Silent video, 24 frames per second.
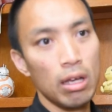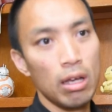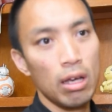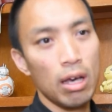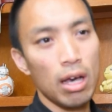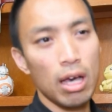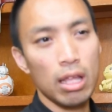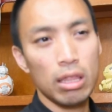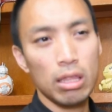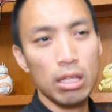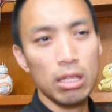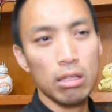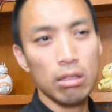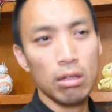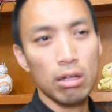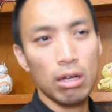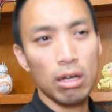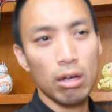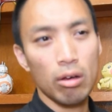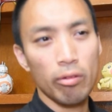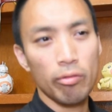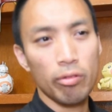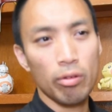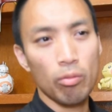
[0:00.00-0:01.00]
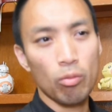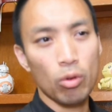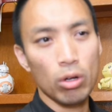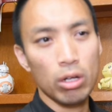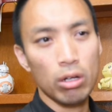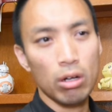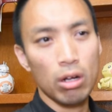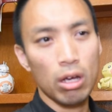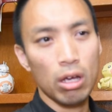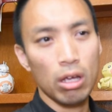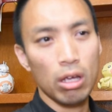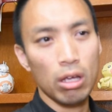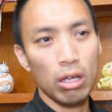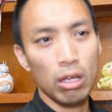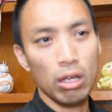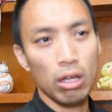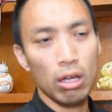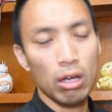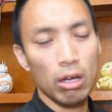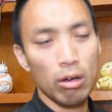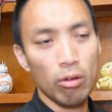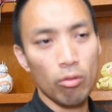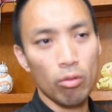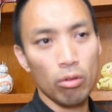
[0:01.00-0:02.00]
I think from what
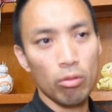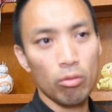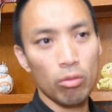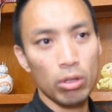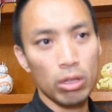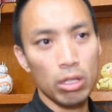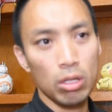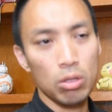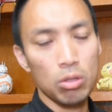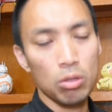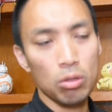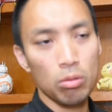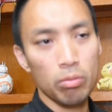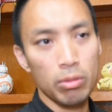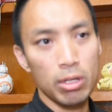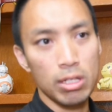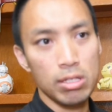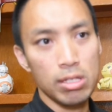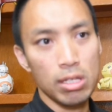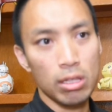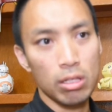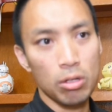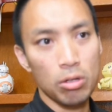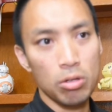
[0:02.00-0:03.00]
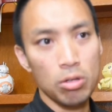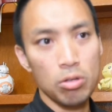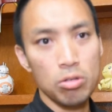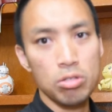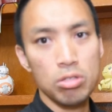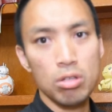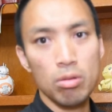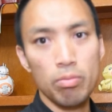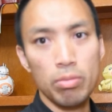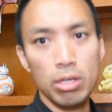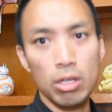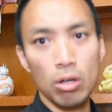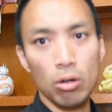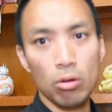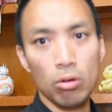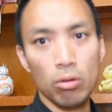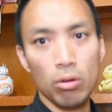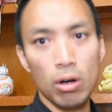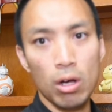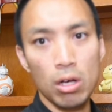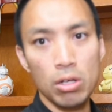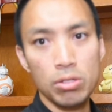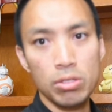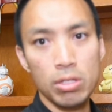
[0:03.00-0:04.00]
they told me is that there used to be a
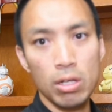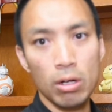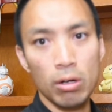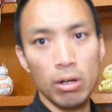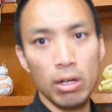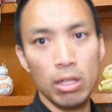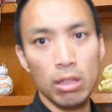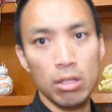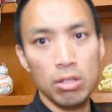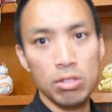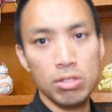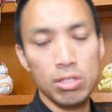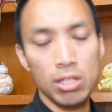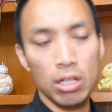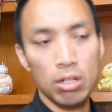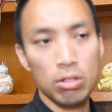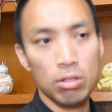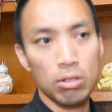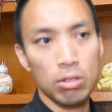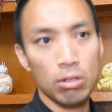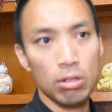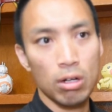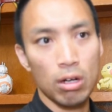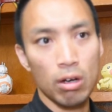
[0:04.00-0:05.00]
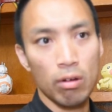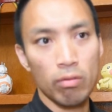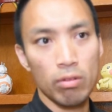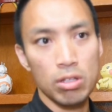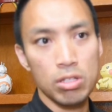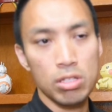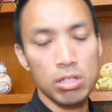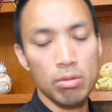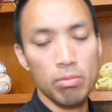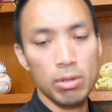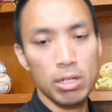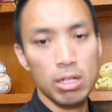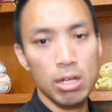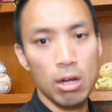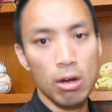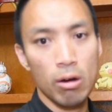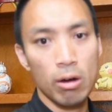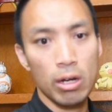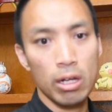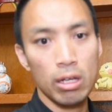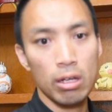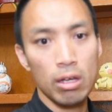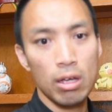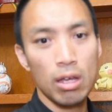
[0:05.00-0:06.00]
cross there in the center of the
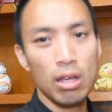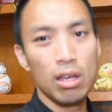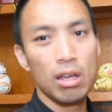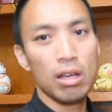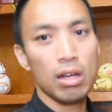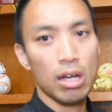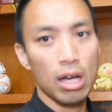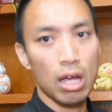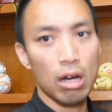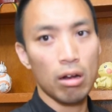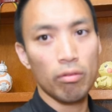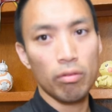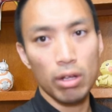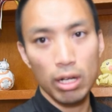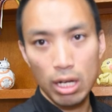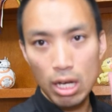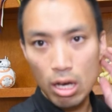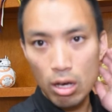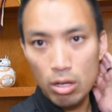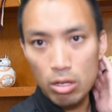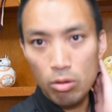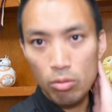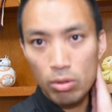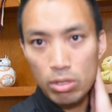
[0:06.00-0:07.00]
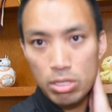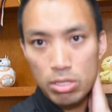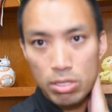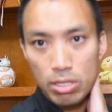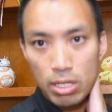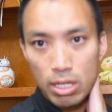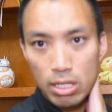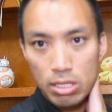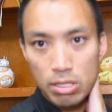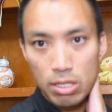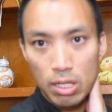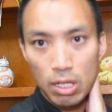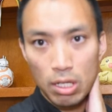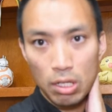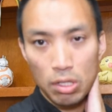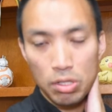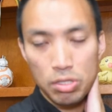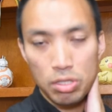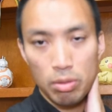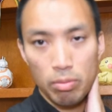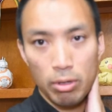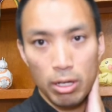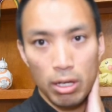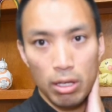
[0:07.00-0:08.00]
cemetery, kind of like how you would see at St.
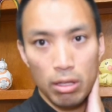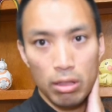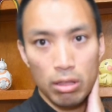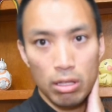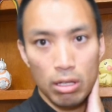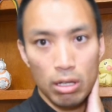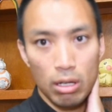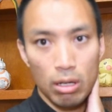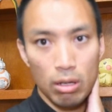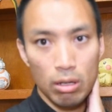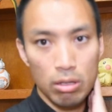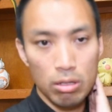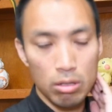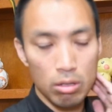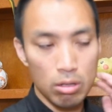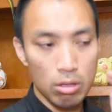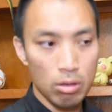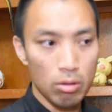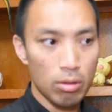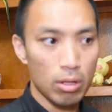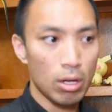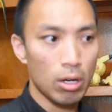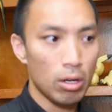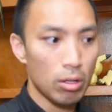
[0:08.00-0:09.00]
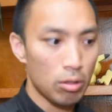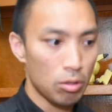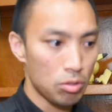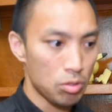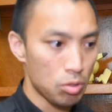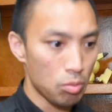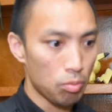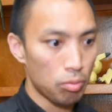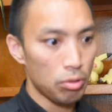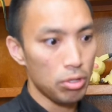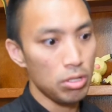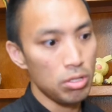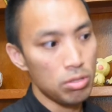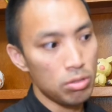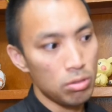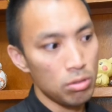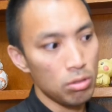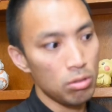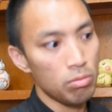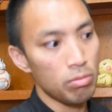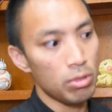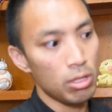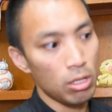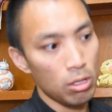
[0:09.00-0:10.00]
Elizabeth. You go there, there's a priest's
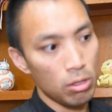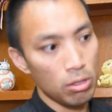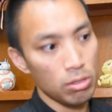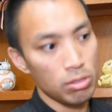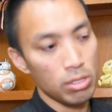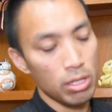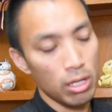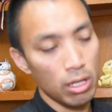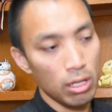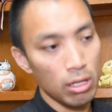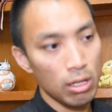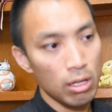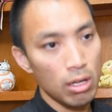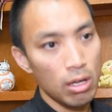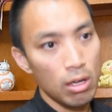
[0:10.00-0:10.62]
tomb, and there's a